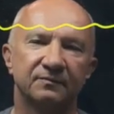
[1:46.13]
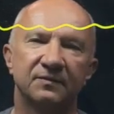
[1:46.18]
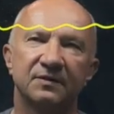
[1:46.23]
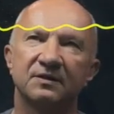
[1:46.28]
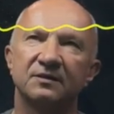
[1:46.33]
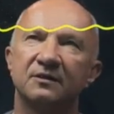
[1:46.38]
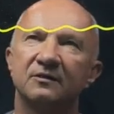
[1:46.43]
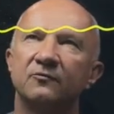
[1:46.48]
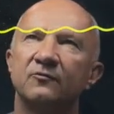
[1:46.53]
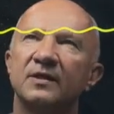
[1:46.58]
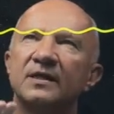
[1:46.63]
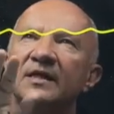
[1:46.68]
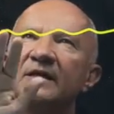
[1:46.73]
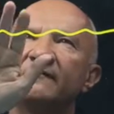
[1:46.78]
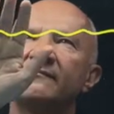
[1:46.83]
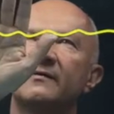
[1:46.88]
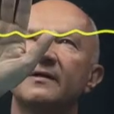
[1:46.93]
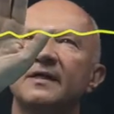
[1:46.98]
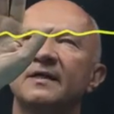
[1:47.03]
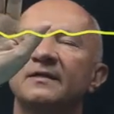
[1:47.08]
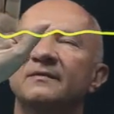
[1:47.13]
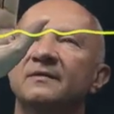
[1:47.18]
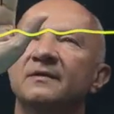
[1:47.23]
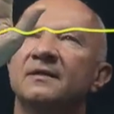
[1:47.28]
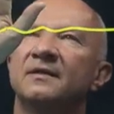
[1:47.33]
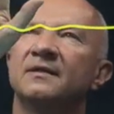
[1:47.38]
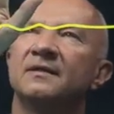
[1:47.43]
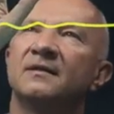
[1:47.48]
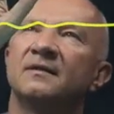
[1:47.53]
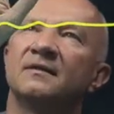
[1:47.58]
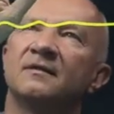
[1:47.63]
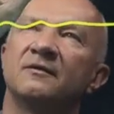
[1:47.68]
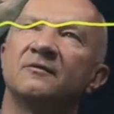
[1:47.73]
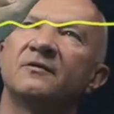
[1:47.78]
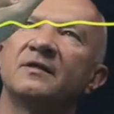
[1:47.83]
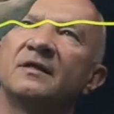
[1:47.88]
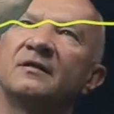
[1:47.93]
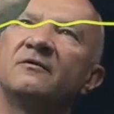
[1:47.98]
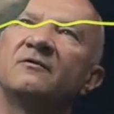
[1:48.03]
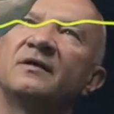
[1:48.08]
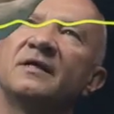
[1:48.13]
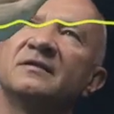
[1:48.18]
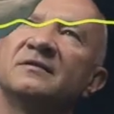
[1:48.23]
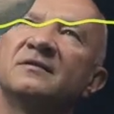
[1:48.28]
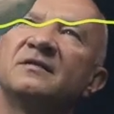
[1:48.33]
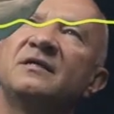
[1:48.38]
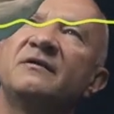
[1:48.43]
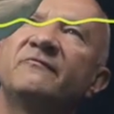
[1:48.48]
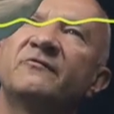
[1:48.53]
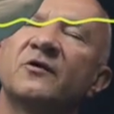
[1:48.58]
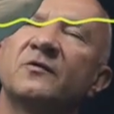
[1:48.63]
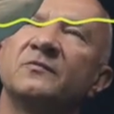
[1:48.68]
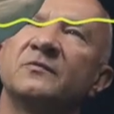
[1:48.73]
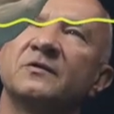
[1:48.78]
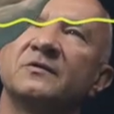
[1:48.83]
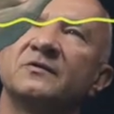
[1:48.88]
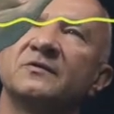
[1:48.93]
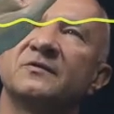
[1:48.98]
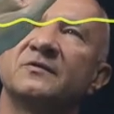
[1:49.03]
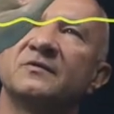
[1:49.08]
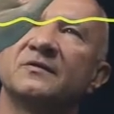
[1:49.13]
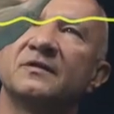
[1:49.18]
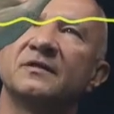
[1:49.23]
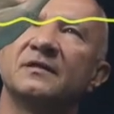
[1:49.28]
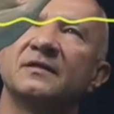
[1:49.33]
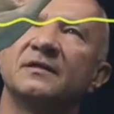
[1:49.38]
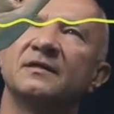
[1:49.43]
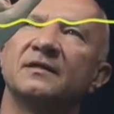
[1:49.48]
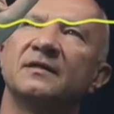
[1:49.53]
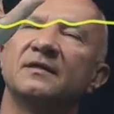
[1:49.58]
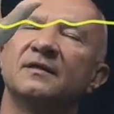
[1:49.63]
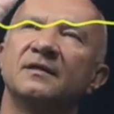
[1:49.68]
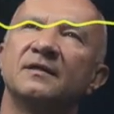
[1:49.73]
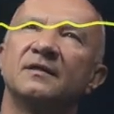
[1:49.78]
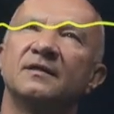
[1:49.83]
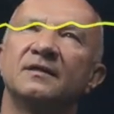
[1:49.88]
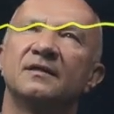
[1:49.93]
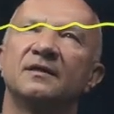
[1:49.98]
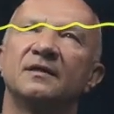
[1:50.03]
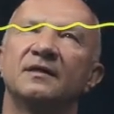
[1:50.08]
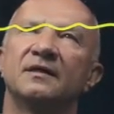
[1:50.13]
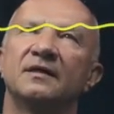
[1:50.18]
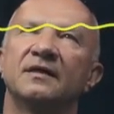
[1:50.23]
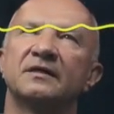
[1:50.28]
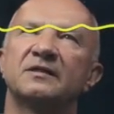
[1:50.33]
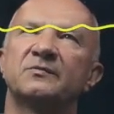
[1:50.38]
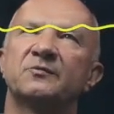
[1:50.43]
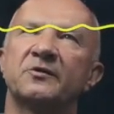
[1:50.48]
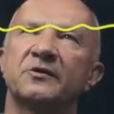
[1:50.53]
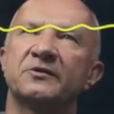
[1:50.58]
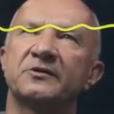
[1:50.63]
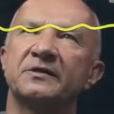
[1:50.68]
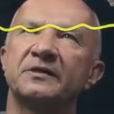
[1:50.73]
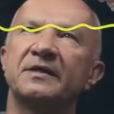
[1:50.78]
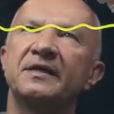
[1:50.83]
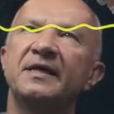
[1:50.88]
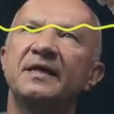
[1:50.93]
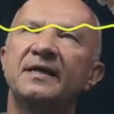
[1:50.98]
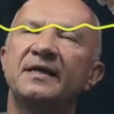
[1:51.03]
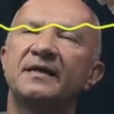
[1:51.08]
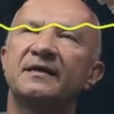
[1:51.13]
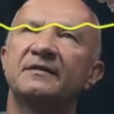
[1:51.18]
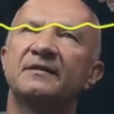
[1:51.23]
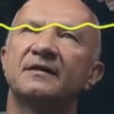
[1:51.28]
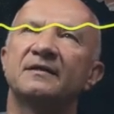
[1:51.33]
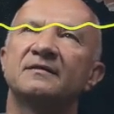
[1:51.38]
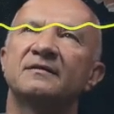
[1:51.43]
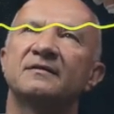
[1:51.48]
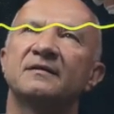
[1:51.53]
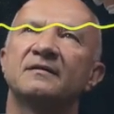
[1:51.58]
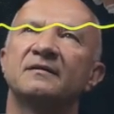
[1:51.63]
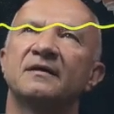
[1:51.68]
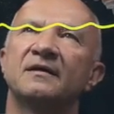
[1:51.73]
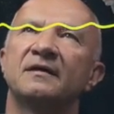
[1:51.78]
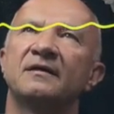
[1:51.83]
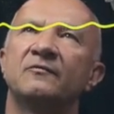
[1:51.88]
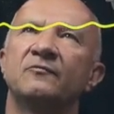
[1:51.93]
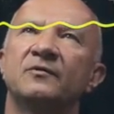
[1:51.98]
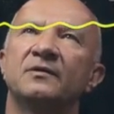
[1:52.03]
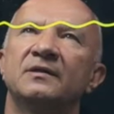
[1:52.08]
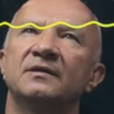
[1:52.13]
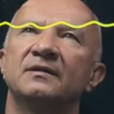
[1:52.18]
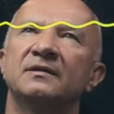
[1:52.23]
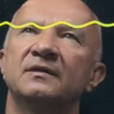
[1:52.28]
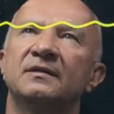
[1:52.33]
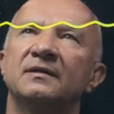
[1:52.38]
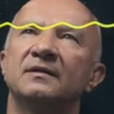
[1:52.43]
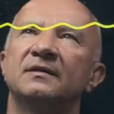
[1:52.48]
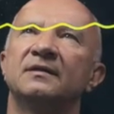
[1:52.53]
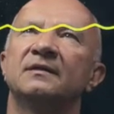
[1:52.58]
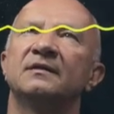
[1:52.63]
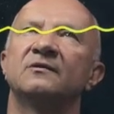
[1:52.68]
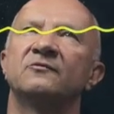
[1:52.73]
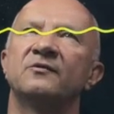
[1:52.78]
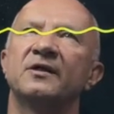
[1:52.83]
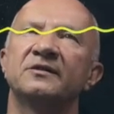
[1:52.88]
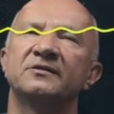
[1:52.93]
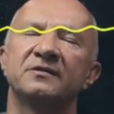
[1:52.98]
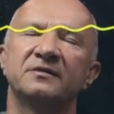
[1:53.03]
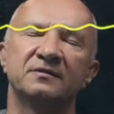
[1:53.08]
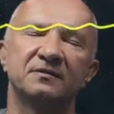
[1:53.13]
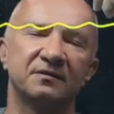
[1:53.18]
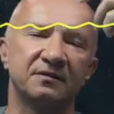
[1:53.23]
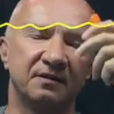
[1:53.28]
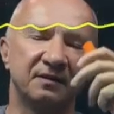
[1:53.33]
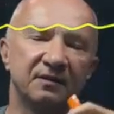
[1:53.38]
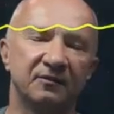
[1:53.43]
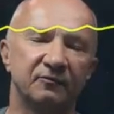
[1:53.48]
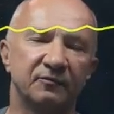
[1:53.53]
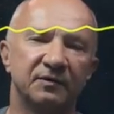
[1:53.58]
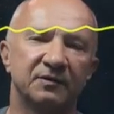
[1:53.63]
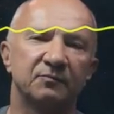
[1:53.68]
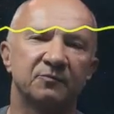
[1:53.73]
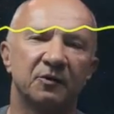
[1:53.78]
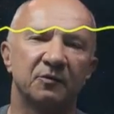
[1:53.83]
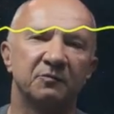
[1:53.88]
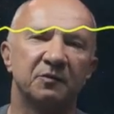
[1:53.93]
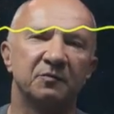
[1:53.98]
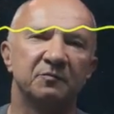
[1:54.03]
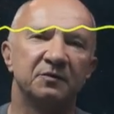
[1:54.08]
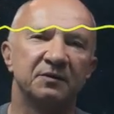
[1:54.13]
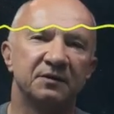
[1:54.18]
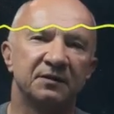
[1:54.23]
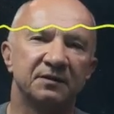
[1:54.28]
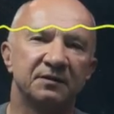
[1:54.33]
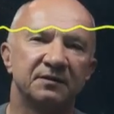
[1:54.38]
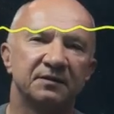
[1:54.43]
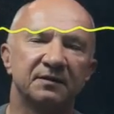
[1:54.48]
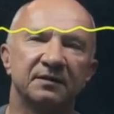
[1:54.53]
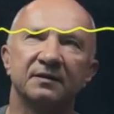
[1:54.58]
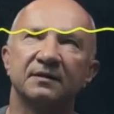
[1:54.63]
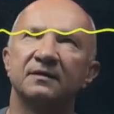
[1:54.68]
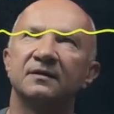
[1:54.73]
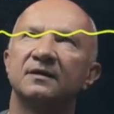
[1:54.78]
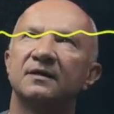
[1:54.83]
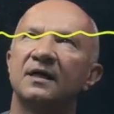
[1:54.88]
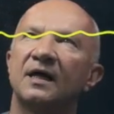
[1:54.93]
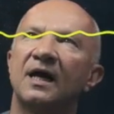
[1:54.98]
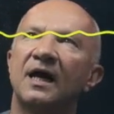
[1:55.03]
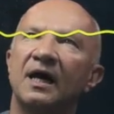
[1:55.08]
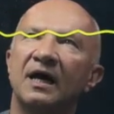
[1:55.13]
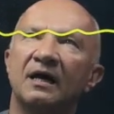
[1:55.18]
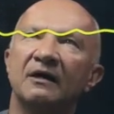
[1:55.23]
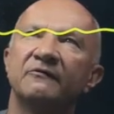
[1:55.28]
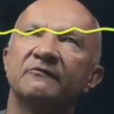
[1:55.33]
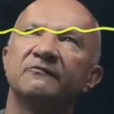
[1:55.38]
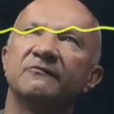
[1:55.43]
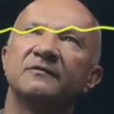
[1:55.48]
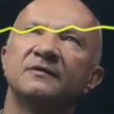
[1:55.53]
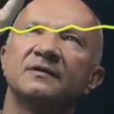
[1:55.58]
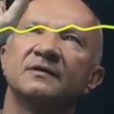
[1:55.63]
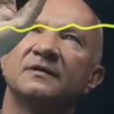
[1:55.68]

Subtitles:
So whenever you can see from this expression here that they will register with probability half